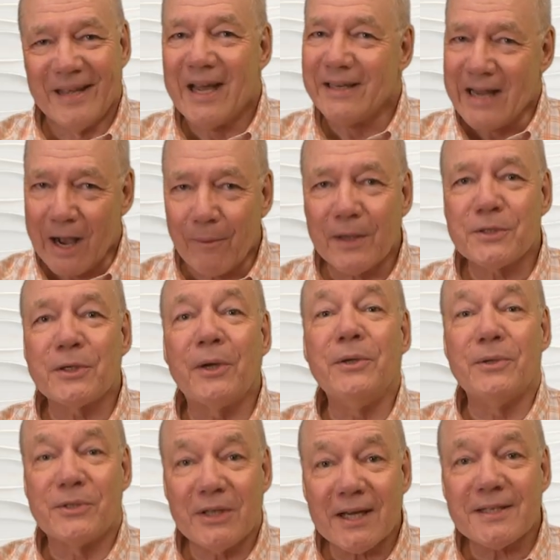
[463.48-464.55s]
Now I'll show
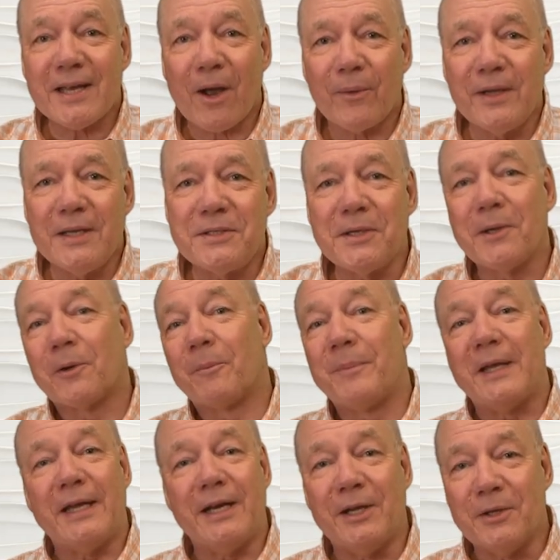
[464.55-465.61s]
you just how easy it'll
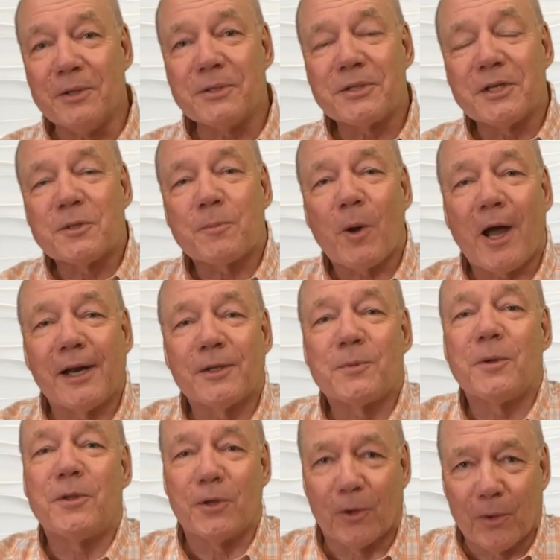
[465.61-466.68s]
be to use this product
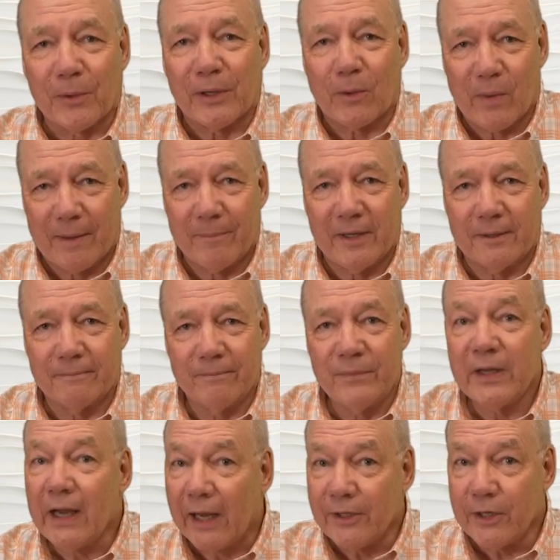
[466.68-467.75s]
with your own equipment.
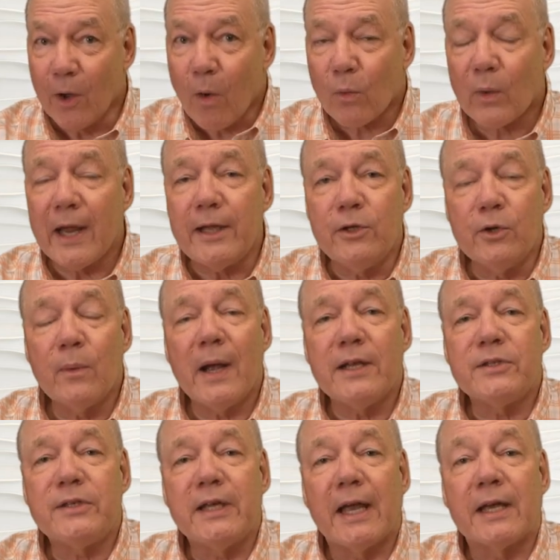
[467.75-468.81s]
And the OREI
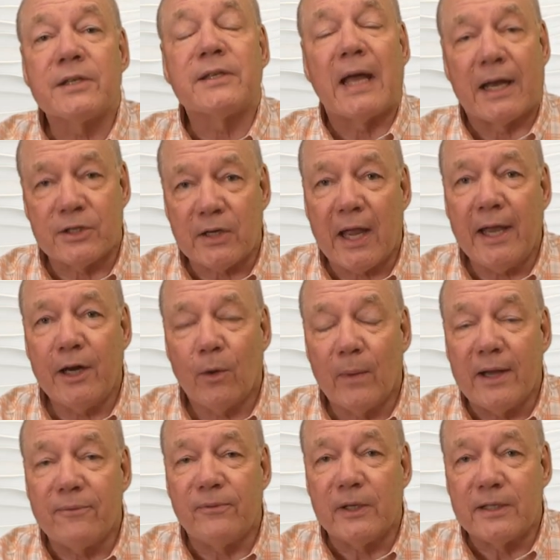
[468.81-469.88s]

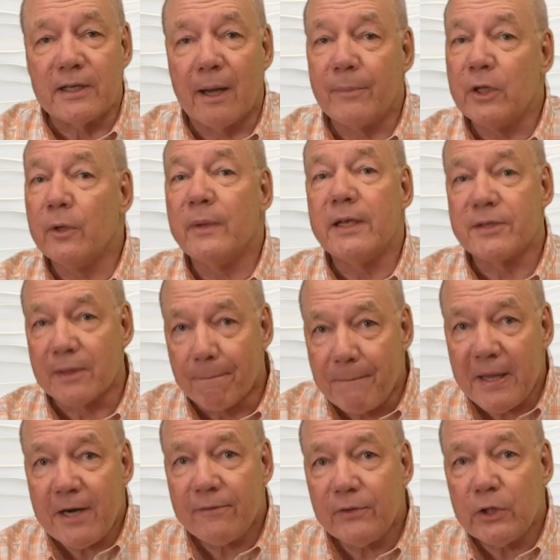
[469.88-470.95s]
UHDS-808VW is a
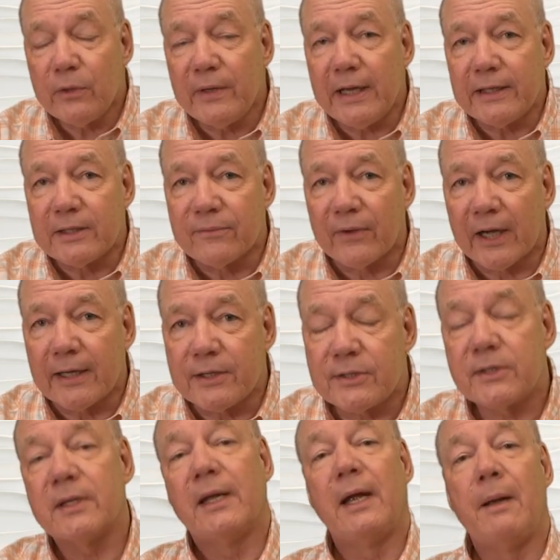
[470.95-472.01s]
bit of a unique
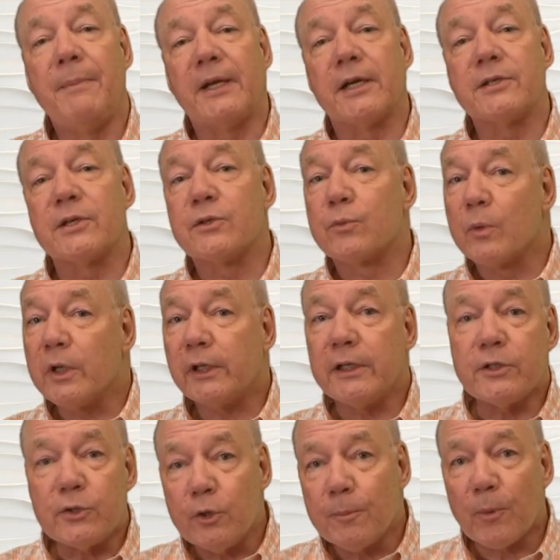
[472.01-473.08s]
device because it's really
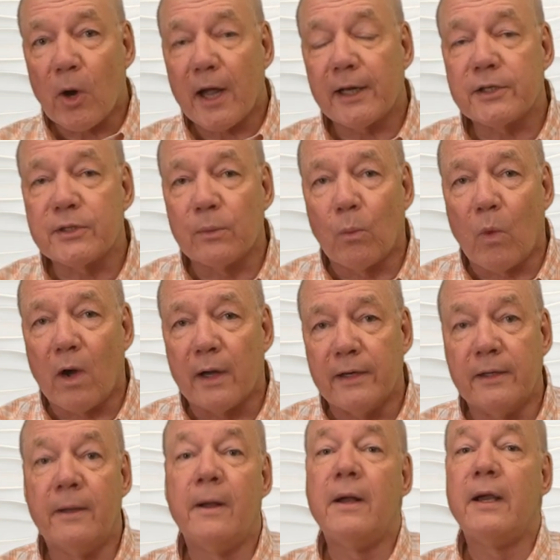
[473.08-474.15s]
two products in one.